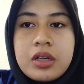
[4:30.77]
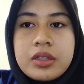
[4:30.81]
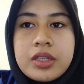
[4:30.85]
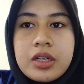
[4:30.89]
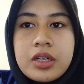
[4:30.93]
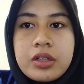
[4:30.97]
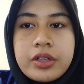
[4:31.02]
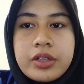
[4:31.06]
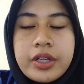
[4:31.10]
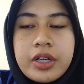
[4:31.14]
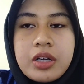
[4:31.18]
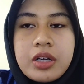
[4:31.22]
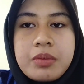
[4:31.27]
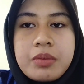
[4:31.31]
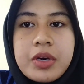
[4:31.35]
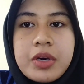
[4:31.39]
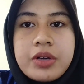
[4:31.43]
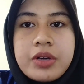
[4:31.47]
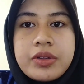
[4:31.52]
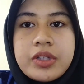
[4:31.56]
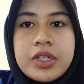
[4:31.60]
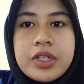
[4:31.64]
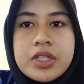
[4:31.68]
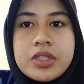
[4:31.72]
talking
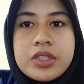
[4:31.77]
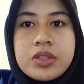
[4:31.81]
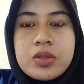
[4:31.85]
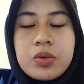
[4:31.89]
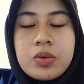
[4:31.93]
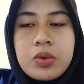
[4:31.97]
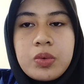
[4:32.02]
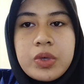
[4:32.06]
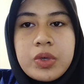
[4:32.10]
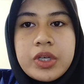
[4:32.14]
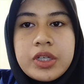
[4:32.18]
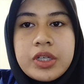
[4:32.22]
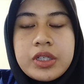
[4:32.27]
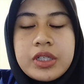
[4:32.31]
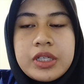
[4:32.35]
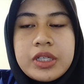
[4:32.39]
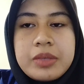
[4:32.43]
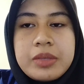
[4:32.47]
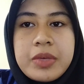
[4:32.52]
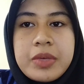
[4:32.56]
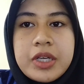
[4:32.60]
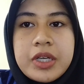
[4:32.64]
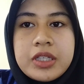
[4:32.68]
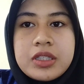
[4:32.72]
about this, we were
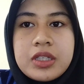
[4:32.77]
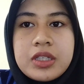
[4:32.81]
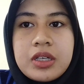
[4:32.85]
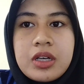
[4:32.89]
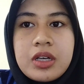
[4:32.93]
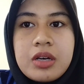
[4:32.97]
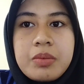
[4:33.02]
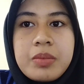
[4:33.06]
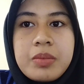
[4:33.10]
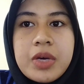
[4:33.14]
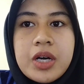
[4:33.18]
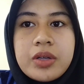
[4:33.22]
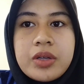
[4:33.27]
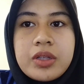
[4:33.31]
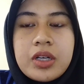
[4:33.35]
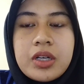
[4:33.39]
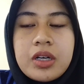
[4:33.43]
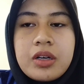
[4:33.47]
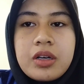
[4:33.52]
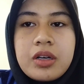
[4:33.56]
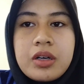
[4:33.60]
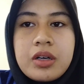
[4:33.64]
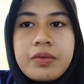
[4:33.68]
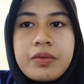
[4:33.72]
debating about
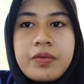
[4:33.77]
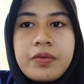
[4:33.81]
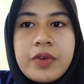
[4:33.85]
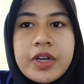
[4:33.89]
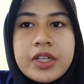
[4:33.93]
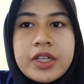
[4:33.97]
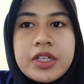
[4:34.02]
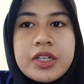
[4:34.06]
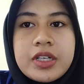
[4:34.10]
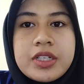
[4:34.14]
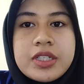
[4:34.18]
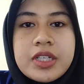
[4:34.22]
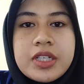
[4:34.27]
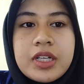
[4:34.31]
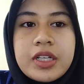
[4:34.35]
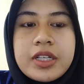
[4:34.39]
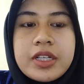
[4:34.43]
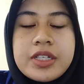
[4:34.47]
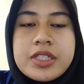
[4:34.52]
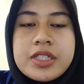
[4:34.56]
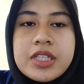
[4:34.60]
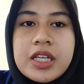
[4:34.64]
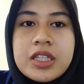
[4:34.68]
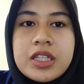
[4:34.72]

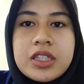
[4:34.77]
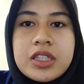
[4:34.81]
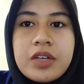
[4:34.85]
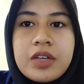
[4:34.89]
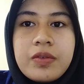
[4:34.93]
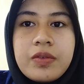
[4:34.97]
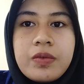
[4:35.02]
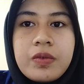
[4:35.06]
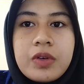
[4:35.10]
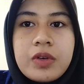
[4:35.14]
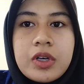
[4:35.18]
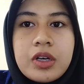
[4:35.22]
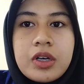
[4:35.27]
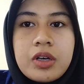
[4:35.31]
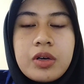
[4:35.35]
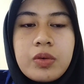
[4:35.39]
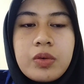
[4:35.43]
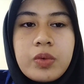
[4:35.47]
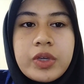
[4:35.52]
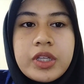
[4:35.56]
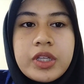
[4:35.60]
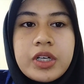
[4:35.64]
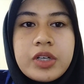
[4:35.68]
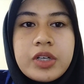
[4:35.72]
financial incentive,
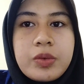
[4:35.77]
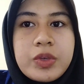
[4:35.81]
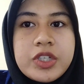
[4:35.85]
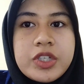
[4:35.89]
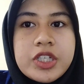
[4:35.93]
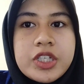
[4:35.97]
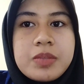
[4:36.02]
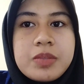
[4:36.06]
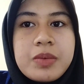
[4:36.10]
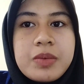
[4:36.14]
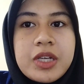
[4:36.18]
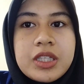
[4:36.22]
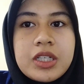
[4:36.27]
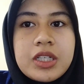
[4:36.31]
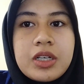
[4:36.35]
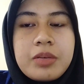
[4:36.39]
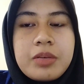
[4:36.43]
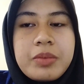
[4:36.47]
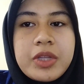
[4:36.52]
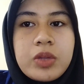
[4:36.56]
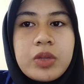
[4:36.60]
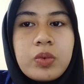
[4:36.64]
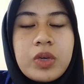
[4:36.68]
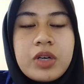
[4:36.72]
whether which is
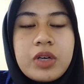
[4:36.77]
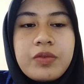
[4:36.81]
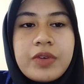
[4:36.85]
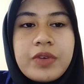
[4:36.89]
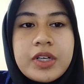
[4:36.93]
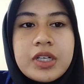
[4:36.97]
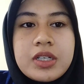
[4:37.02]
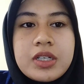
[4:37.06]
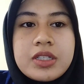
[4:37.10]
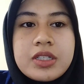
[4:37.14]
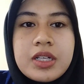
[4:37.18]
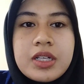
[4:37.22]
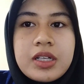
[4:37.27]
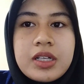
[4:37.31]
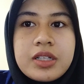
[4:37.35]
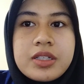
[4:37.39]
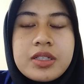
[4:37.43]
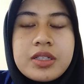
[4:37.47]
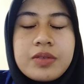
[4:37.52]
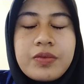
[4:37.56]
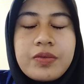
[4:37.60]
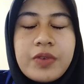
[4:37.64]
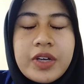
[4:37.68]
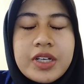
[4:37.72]
better between
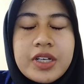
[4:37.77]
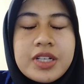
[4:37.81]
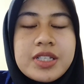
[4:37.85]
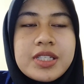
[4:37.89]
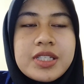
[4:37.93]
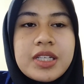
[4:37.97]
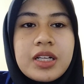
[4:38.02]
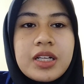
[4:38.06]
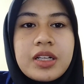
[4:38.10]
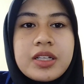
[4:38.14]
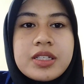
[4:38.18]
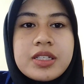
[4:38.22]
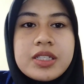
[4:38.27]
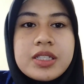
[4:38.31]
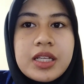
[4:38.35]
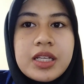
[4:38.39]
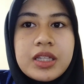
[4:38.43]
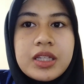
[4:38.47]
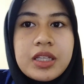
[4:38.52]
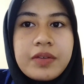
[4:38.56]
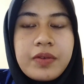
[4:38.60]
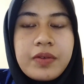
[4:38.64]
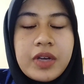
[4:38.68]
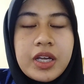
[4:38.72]
financial
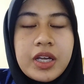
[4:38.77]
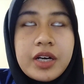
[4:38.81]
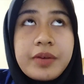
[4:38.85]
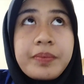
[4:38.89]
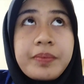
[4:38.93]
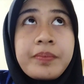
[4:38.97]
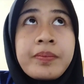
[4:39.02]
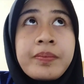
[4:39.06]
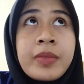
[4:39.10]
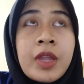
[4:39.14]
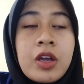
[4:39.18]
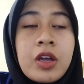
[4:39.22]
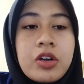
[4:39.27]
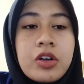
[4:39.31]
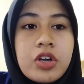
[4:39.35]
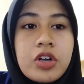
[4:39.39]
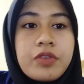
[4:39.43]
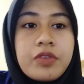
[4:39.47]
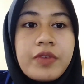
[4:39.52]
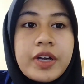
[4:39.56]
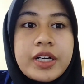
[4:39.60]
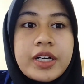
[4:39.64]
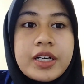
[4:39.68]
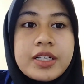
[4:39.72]
incentive and
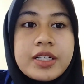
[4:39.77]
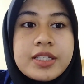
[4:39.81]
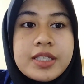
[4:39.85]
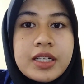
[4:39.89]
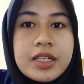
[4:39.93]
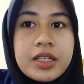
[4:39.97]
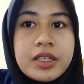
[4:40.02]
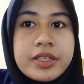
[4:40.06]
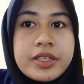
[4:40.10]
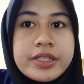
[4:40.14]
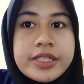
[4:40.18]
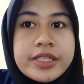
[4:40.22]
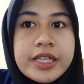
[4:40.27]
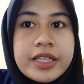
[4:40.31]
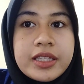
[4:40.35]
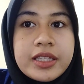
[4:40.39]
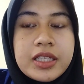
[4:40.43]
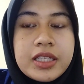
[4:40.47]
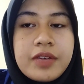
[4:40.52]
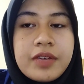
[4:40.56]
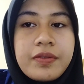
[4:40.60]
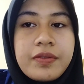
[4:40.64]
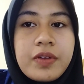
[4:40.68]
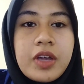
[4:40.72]
non-financial
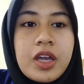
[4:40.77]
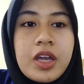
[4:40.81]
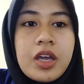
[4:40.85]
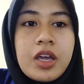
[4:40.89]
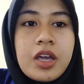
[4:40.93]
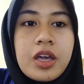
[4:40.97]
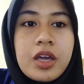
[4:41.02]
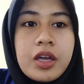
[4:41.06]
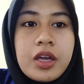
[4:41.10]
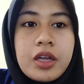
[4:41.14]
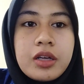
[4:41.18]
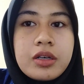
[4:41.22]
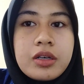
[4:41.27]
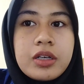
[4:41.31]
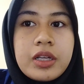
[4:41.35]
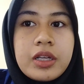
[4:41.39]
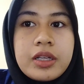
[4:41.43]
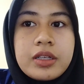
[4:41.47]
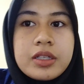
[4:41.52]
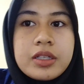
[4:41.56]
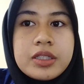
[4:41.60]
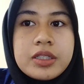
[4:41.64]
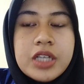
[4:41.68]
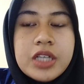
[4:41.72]
incentive. And
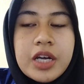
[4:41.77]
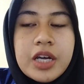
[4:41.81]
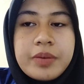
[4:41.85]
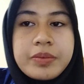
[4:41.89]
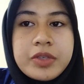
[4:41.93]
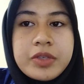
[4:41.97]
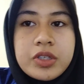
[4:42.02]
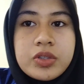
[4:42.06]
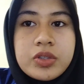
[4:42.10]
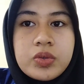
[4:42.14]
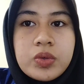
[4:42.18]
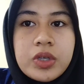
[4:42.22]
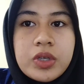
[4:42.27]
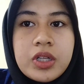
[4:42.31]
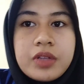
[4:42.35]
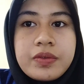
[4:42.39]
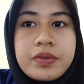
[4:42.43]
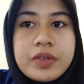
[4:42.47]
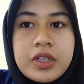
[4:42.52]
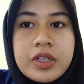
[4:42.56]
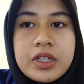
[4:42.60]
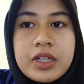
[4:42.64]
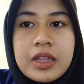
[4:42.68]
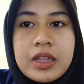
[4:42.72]
in the chapter
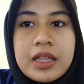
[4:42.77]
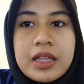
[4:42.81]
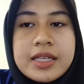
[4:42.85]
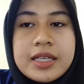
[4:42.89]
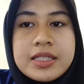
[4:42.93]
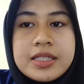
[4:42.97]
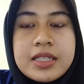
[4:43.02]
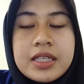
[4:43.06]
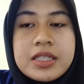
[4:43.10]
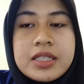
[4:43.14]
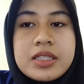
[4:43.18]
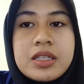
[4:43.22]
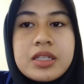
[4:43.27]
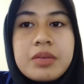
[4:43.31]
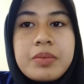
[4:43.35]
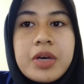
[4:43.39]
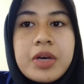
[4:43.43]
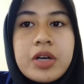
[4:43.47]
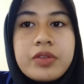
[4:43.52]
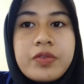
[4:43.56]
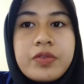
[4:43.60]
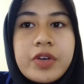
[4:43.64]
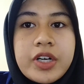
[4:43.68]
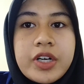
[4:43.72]
12, the last is
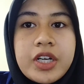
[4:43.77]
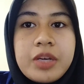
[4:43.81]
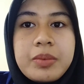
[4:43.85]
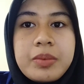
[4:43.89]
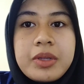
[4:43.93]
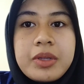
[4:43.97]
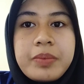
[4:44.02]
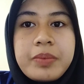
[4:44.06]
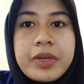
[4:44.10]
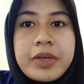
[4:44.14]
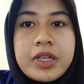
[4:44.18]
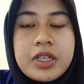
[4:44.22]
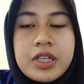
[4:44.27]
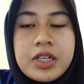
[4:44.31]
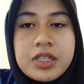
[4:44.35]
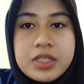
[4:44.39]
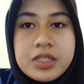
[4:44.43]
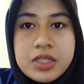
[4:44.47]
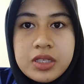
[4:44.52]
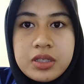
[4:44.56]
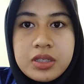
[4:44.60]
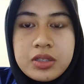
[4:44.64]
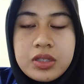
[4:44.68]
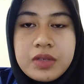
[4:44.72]
about variable pay and
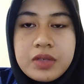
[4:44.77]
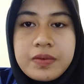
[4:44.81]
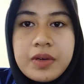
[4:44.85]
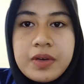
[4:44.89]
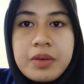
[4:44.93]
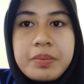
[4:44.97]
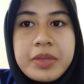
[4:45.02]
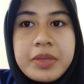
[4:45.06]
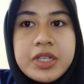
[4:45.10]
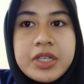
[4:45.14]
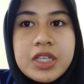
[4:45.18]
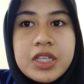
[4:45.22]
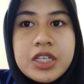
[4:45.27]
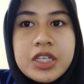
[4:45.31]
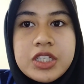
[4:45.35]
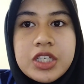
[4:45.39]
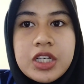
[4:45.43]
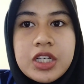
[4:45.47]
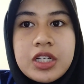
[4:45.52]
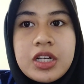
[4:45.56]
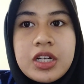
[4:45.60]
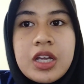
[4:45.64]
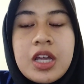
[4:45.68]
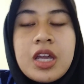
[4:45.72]
executive
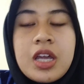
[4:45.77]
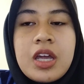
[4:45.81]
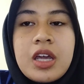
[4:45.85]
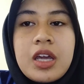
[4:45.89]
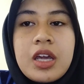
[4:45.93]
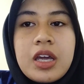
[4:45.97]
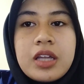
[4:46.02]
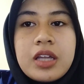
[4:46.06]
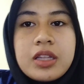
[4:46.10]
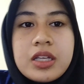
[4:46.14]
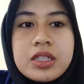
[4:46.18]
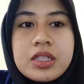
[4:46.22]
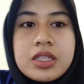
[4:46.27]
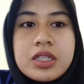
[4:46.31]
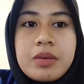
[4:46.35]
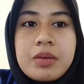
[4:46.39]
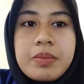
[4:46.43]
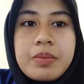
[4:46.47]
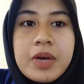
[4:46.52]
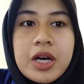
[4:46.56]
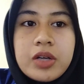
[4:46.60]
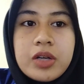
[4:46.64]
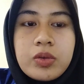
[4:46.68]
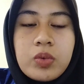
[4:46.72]
compensation. It is
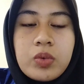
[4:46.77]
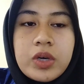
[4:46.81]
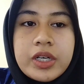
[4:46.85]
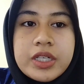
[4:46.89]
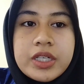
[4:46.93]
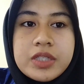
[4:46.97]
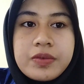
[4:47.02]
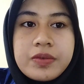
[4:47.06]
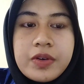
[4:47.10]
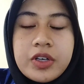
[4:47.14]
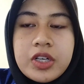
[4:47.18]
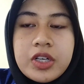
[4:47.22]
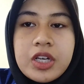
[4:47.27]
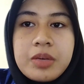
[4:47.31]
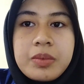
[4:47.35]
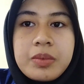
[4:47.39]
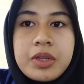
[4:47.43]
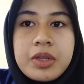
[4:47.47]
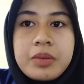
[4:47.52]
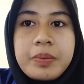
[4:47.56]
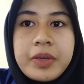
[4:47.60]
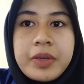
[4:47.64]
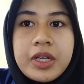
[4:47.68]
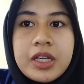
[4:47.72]
about what is
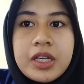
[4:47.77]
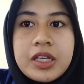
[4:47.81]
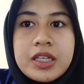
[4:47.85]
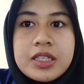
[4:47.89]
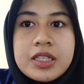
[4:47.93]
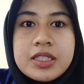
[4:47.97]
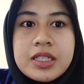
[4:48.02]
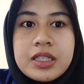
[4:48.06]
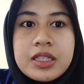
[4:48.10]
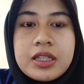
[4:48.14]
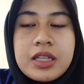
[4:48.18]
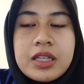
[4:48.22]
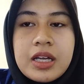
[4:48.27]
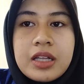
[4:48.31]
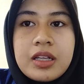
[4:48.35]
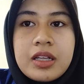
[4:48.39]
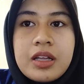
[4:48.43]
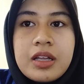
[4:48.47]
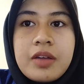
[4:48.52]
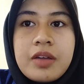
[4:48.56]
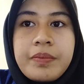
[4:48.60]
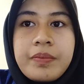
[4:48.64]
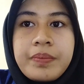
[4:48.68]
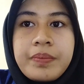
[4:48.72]
variable pay. Is it that